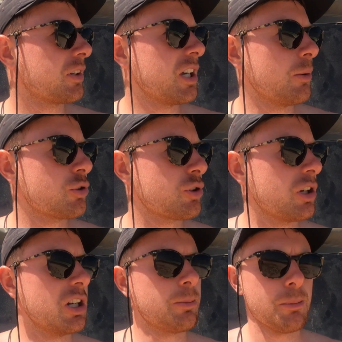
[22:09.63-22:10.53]
Yeah, we'll show you
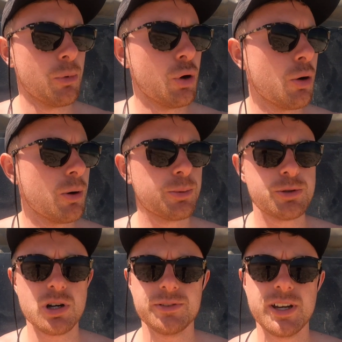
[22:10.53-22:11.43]
a little bit more once we
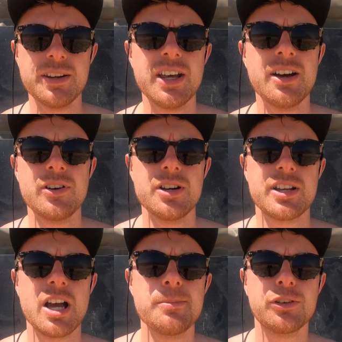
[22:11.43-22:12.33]
drive down there, find our
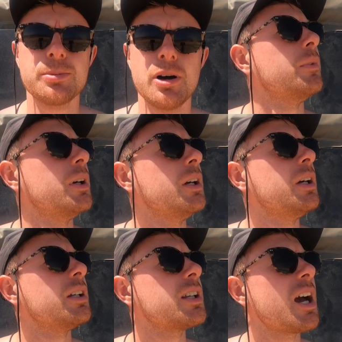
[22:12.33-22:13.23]
camping spot.
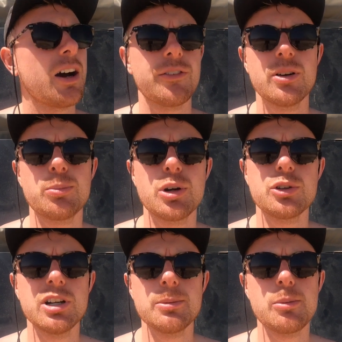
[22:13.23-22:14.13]
Yeah, I think I'll probably
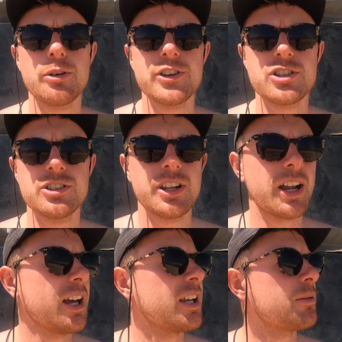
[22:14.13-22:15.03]
do a little bit more fishing
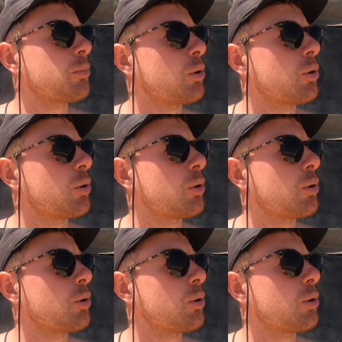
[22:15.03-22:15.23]
today.